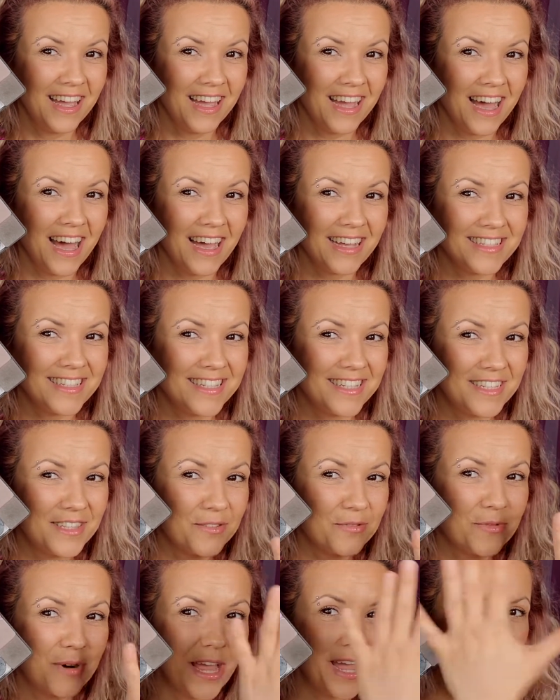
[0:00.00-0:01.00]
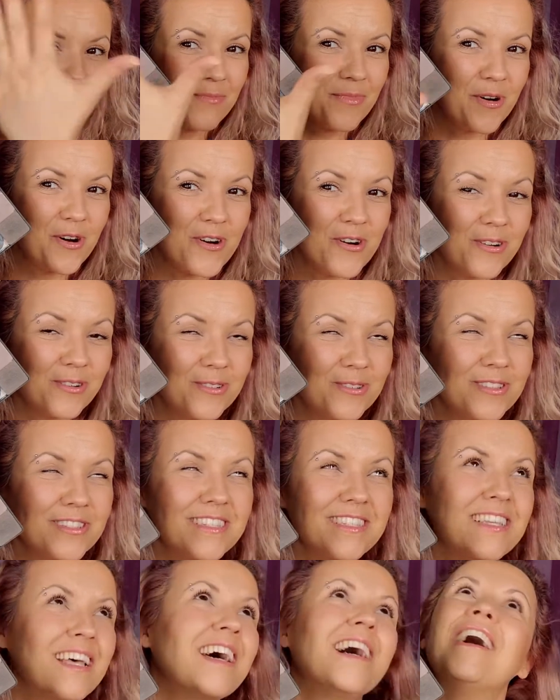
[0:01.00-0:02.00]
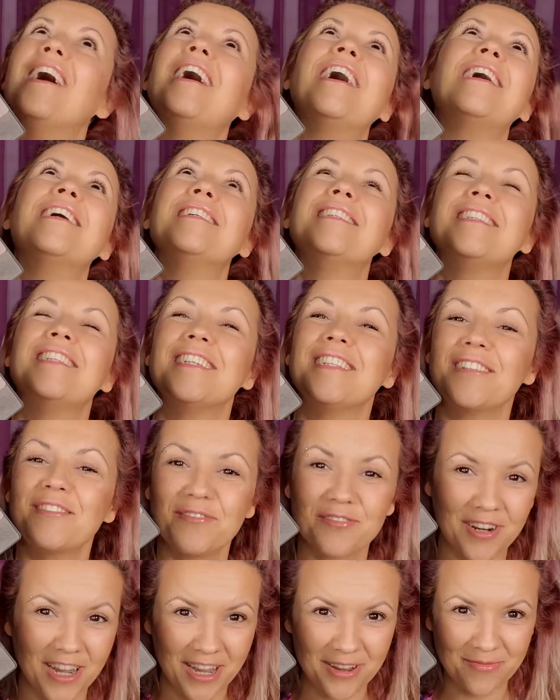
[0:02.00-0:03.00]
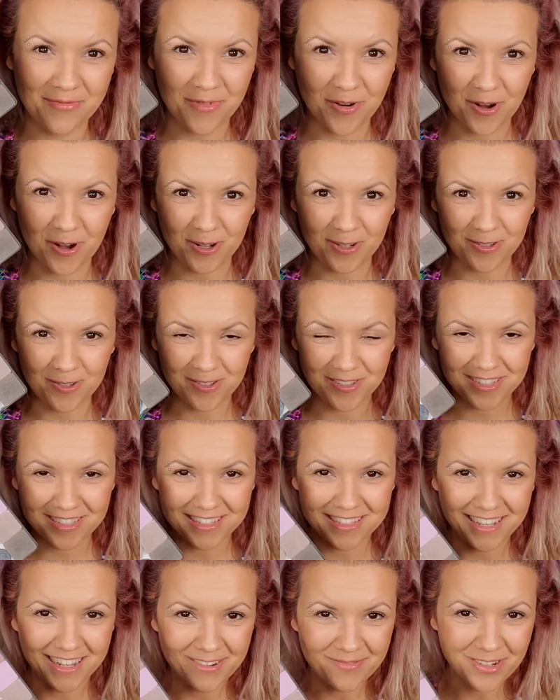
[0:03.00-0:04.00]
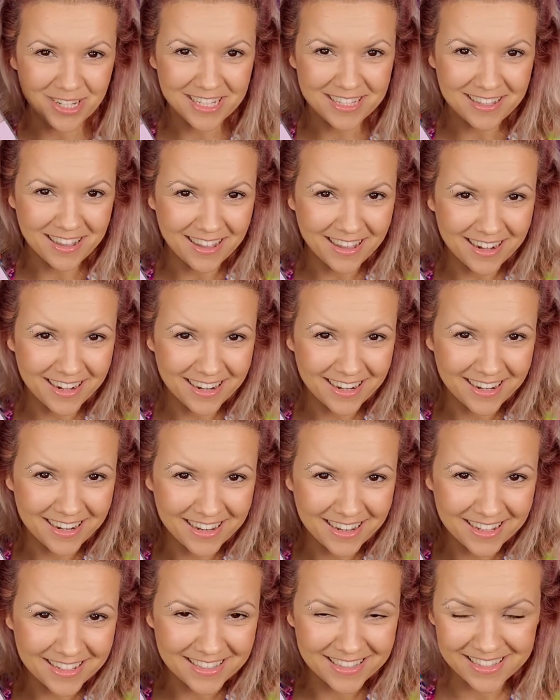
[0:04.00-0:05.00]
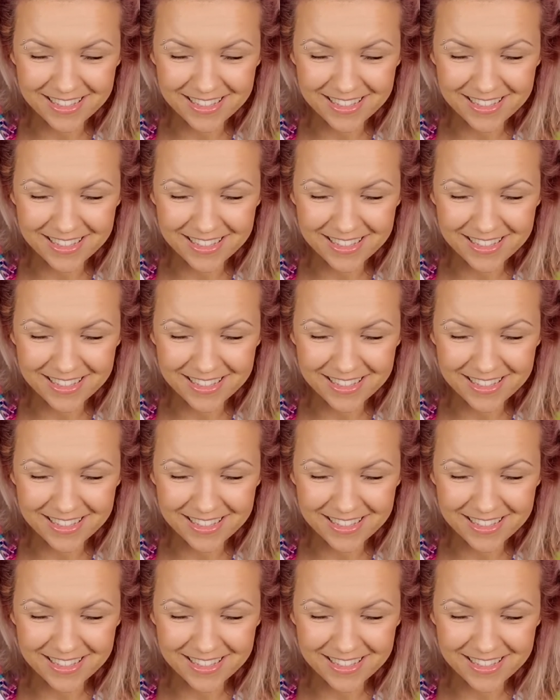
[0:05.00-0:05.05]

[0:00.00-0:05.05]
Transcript: I see the rainbows. I see the rainbows. I'm excited.